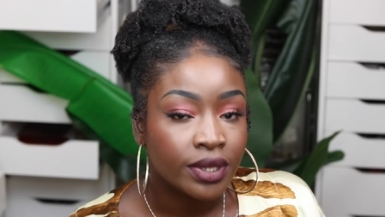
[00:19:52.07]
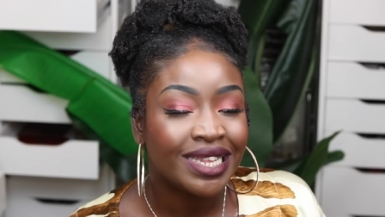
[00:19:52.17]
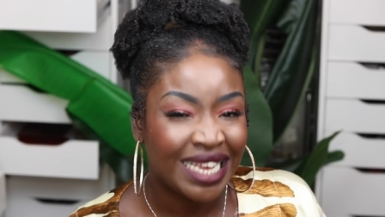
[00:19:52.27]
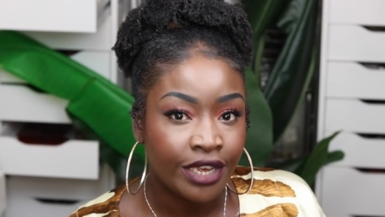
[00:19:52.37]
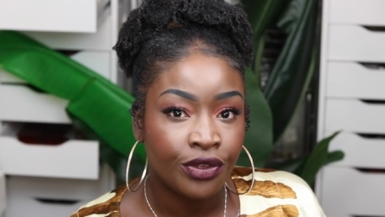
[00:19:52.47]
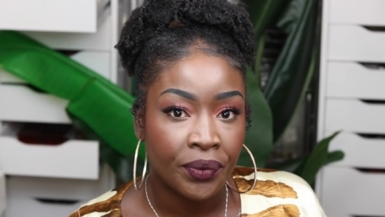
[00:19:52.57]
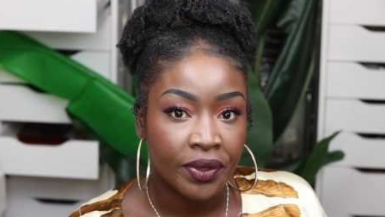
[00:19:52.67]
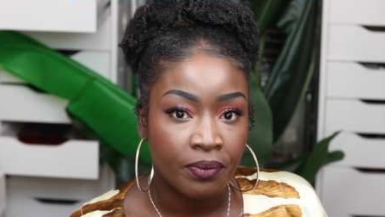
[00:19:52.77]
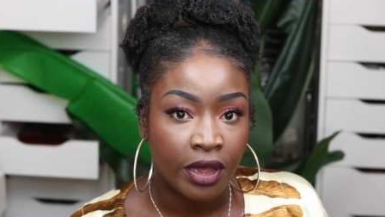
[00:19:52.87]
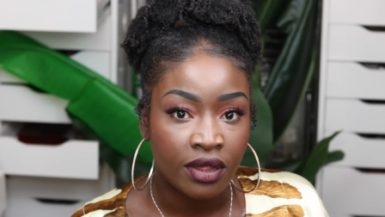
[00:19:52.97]
Take your
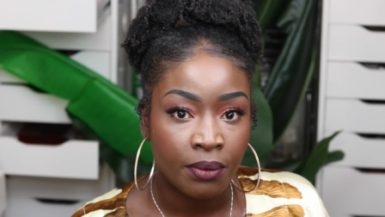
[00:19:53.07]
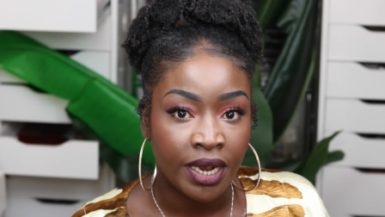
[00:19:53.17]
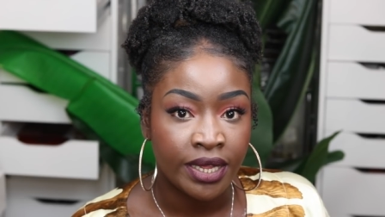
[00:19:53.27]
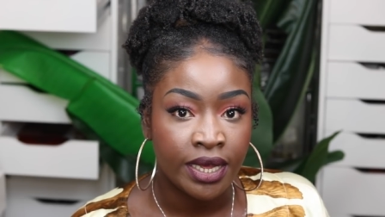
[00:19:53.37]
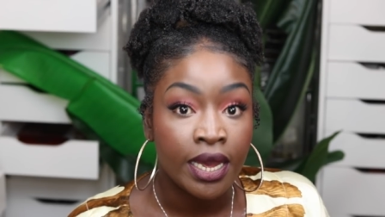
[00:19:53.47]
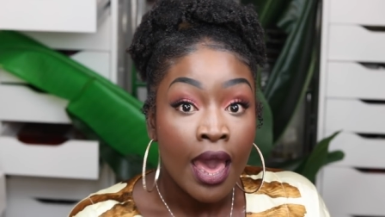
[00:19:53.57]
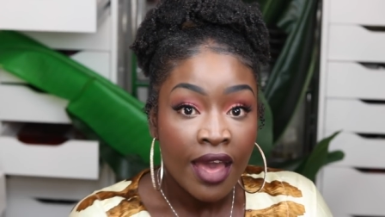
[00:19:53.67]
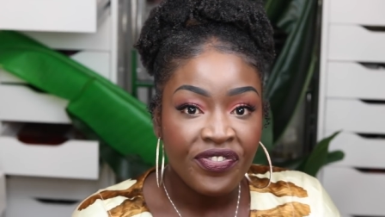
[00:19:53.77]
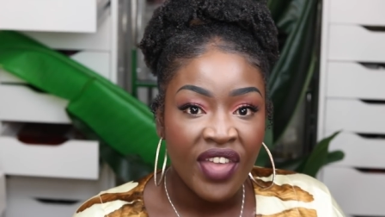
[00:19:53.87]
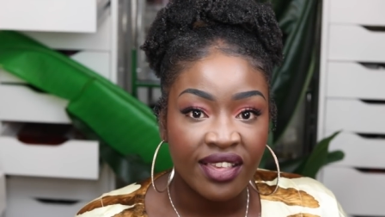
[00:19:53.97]
responsibility.
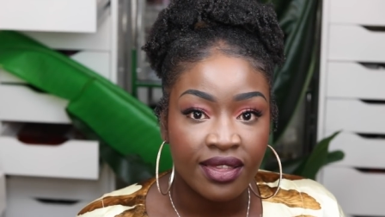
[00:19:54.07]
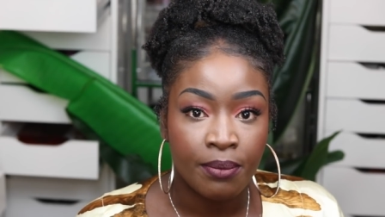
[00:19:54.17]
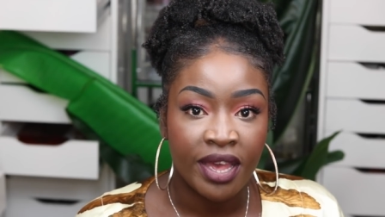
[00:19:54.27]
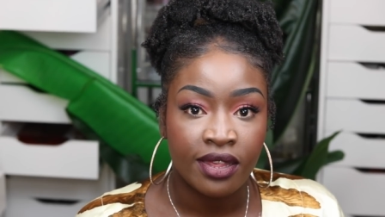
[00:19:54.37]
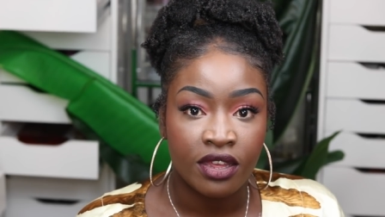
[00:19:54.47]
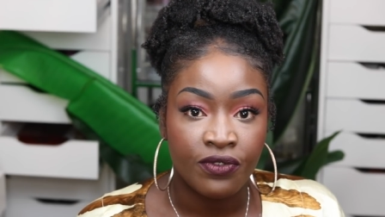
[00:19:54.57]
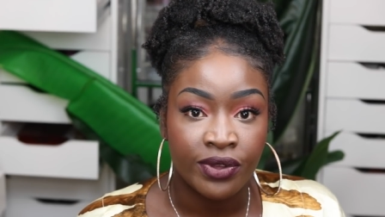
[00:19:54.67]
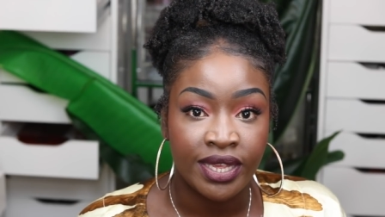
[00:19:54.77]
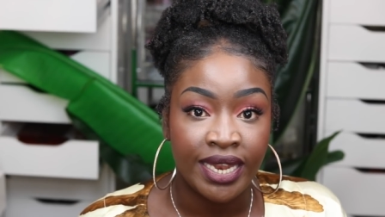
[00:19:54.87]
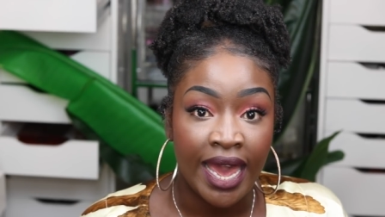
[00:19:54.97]
That's the message for
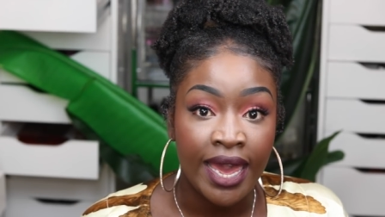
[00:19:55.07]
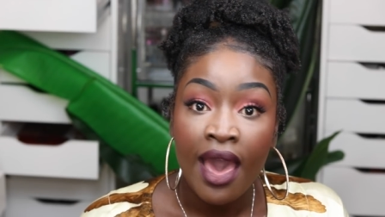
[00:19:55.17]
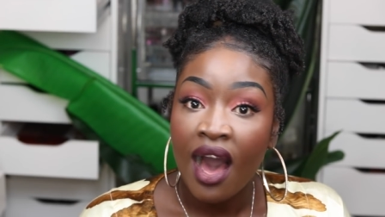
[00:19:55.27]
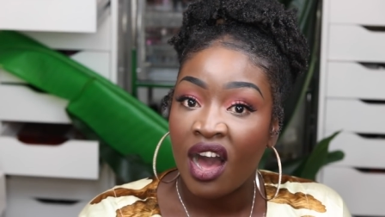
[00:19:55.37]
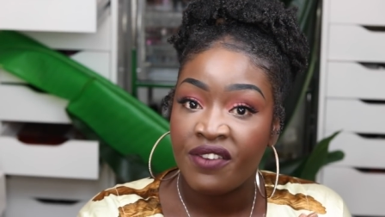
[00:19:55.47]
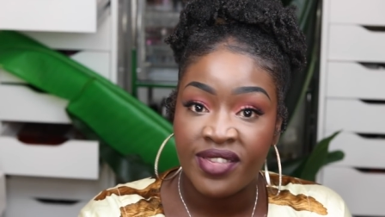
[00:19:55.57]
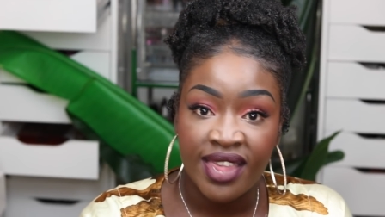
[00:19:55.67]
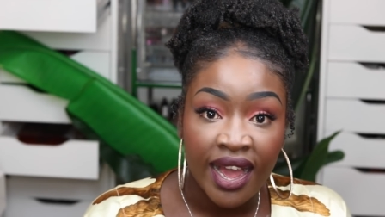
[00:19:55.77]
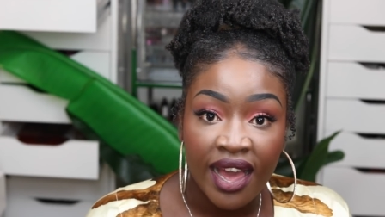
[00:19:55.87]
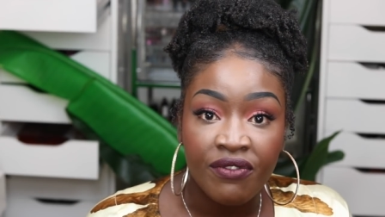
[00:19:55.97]
today. I've
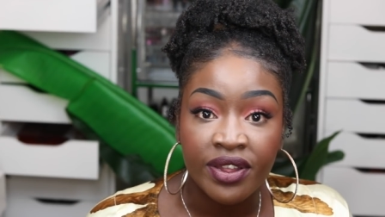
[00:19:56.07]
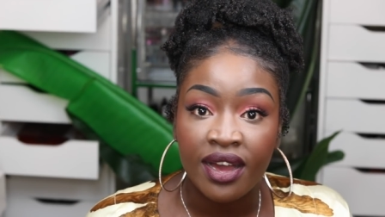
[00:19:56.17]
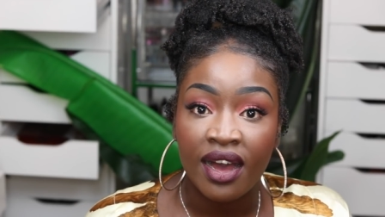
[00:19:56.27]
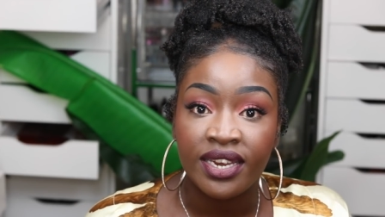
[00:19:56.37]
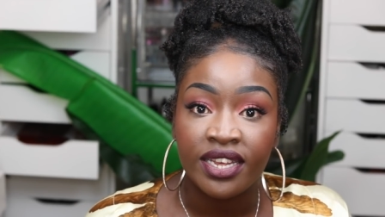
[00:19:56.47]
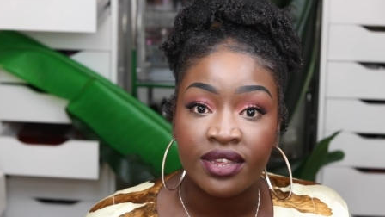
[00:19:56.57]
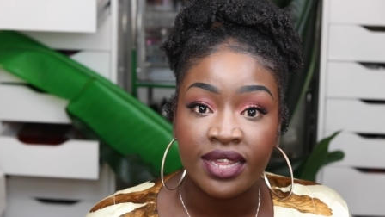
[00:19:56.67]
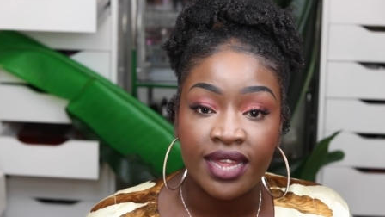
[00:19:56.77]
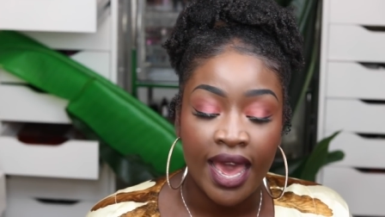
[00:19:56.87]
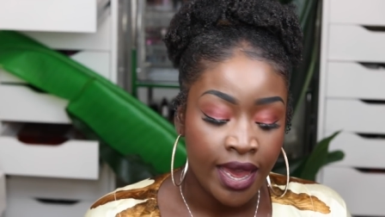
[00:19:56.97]
said everything I need to
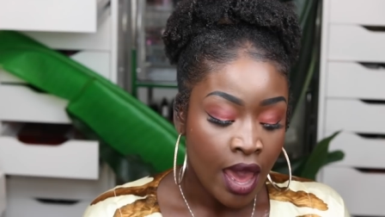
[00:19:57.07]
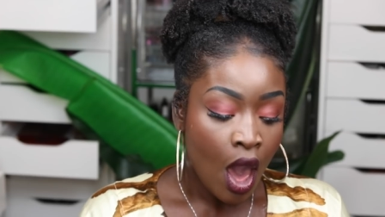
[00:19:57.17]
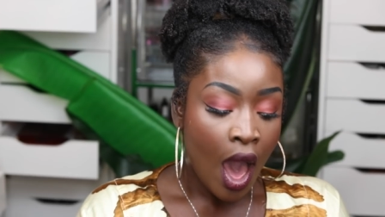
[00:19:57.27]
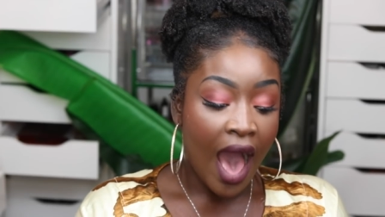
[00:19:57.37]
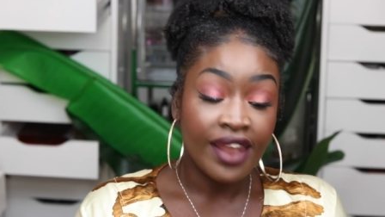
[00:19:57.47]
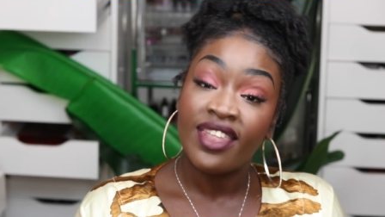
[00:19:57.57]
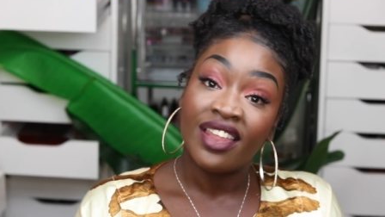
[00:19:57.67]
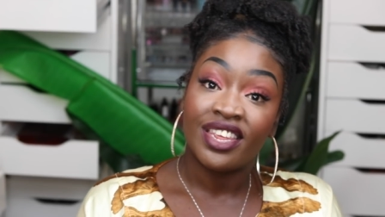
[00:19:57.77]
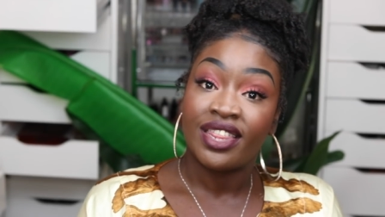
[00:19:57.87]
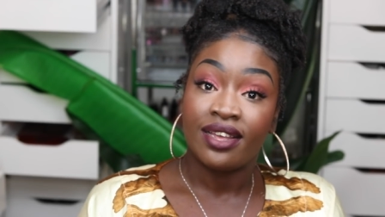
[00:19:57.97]
say.
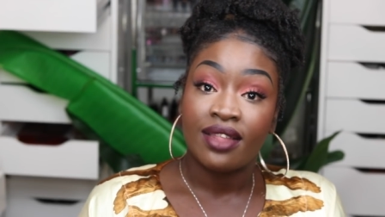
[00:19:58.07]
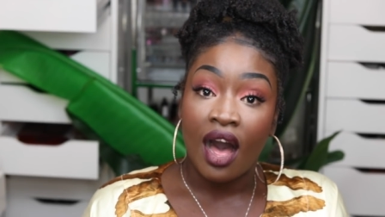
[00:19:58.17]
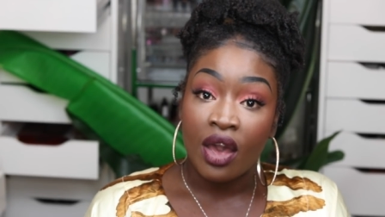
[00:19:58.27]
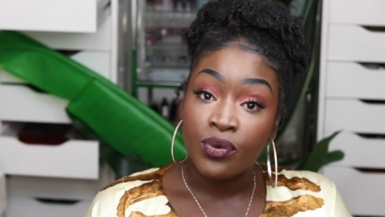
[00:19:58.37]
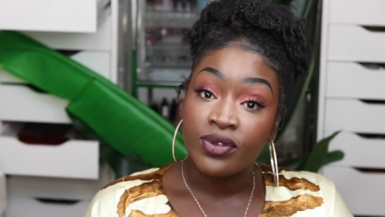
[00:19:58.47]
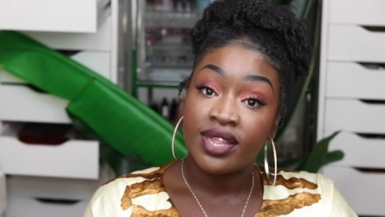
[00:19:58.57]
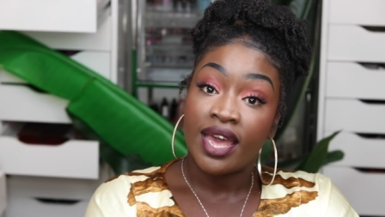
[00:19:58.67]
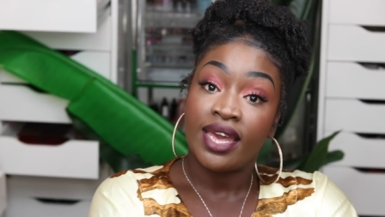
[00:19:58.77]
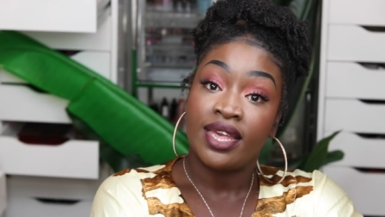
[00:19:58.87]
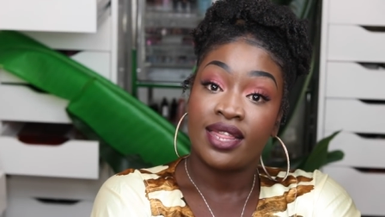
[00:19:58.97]
Another thing that I will
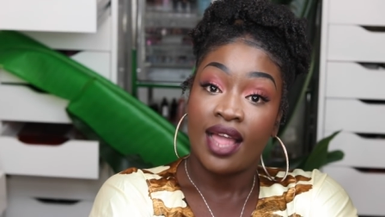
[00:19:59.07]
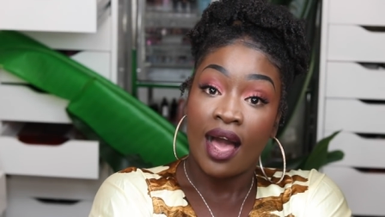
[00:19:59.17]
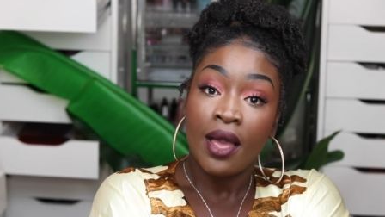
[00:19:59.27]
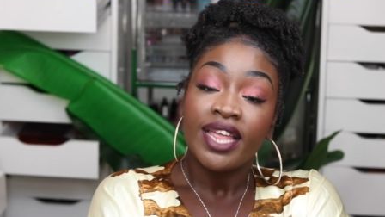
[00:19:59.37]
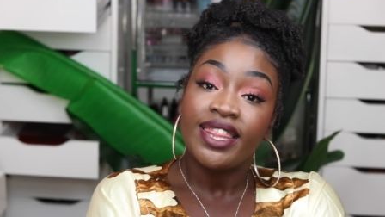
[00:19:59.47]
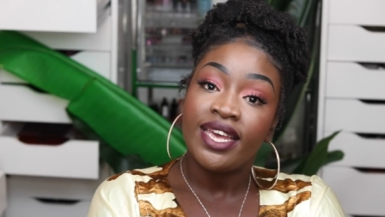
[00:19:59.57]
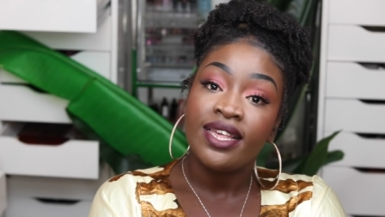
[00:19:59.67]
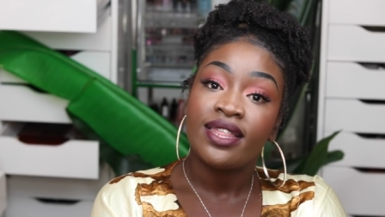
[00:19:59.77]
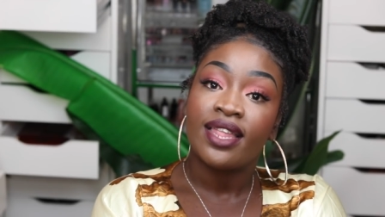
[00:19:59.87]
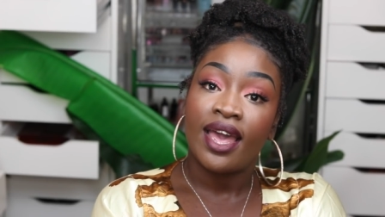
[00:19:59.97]
say is that
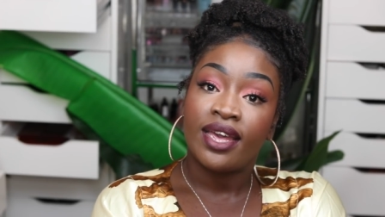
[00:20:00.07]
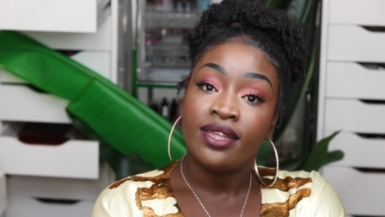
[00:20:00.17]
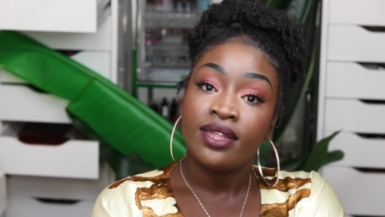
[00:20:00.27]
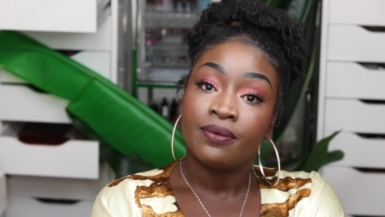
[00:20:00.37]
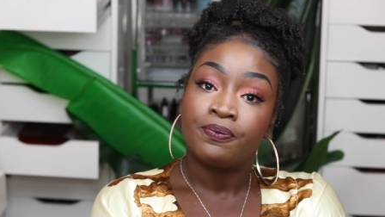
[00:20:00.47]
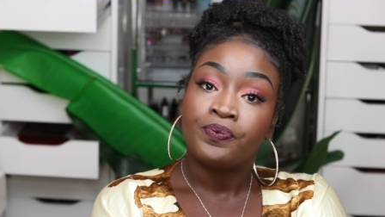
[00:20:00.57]
these days,